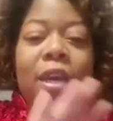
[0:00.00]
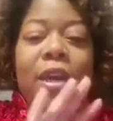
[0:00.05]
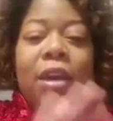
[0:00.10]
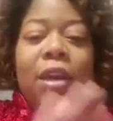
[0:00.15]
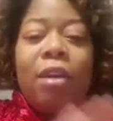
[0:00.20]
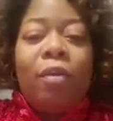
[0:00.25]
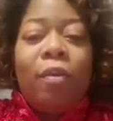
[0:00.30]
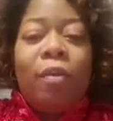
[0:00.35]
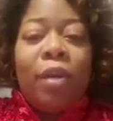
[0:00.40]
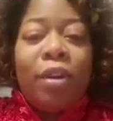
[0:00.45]

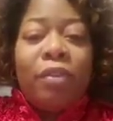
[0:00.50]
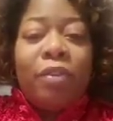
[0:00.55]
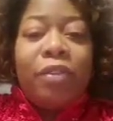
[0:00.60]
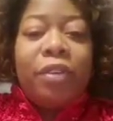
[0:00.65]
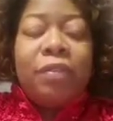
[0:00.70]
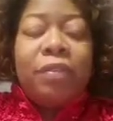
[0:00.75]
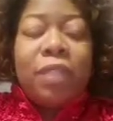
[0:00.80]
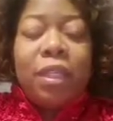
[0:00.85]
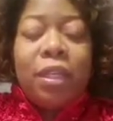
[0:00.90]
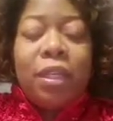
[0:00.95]
And what
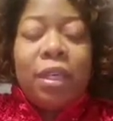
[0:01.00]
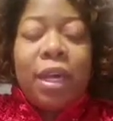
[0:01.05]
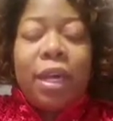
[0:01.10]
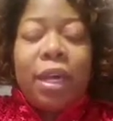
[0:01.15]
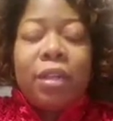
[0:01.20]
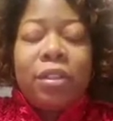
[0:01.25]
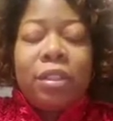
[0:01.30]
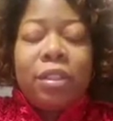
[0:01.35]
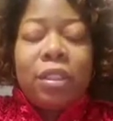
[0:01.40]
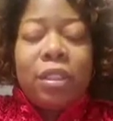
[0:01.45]

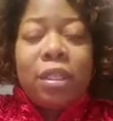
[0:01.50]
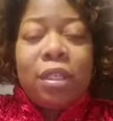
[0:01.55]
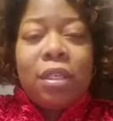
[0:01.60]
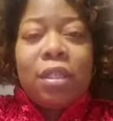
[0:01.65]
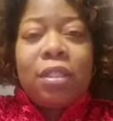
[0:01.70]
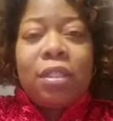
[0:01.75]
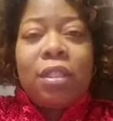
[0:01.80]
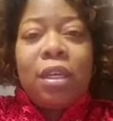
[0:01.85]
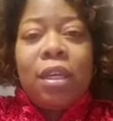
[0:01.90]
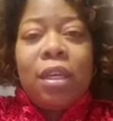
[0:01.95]
$15
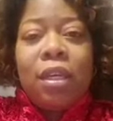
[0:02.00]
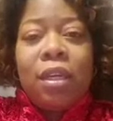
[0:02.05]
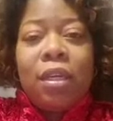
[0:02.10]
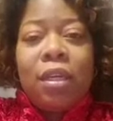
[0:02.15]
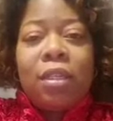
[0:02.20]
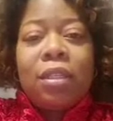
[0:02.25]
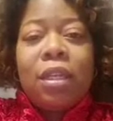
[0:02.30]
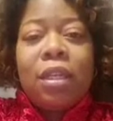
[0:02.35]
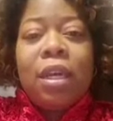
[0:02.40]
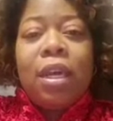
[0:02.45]
does
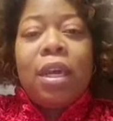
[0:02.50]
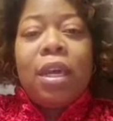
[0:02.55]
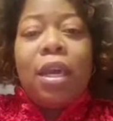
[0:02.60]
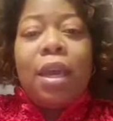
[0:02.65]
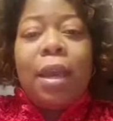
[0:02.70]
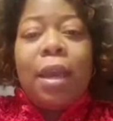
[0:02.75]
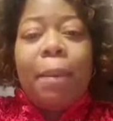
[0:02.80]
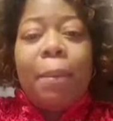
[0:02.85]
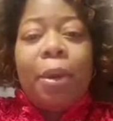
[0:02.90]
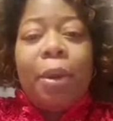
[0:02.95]
is
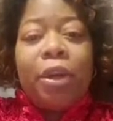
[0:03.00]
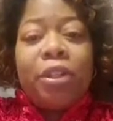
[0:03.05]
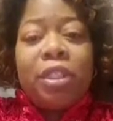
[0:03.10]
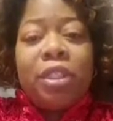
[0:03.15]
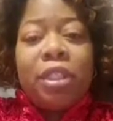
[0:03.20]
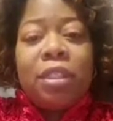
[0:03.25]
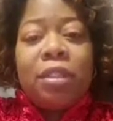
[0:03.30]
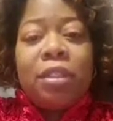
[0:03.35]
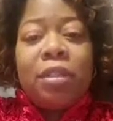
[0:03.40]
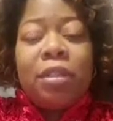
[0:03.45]
it
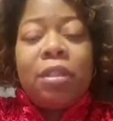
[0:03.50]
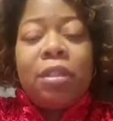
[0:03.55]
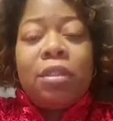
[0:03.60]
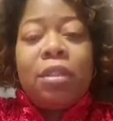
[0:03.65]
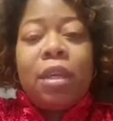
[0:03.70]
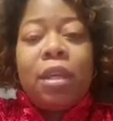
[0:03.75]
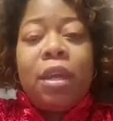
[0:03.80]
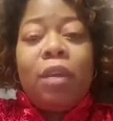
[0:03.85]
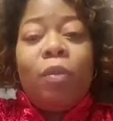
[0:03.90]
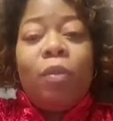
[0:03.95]
purchases
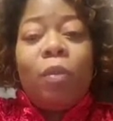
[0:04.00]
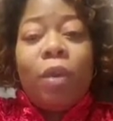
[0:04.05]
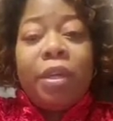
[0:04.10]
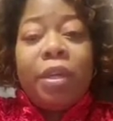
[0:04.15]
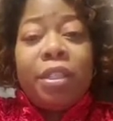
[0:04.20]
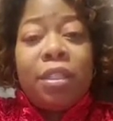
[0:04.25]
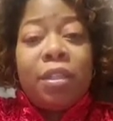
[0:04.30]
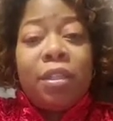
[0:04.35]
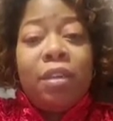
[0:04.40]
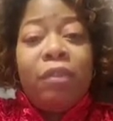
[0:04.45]
a
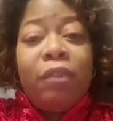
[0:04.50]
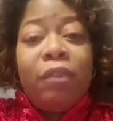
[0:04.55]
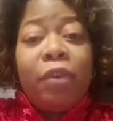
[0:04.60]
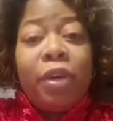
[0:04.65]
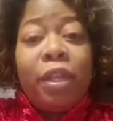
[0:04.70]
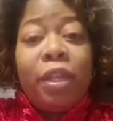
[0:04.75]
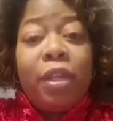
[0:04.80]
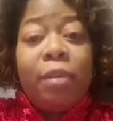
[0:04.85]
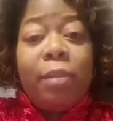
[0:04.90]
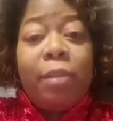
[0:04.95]
onesie
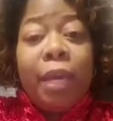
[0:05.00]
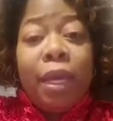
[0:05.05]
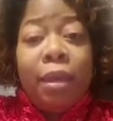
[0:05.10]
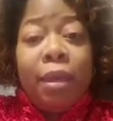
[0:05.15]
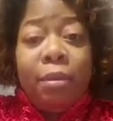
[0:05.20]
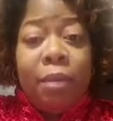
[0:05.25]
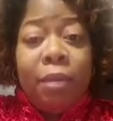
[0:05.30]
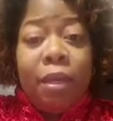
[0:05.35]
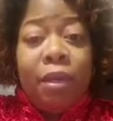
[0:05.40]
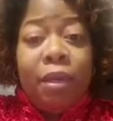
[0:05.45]
for the
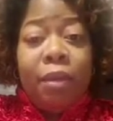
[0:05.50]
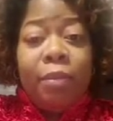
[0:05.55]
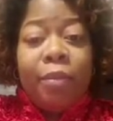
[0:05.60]
baby,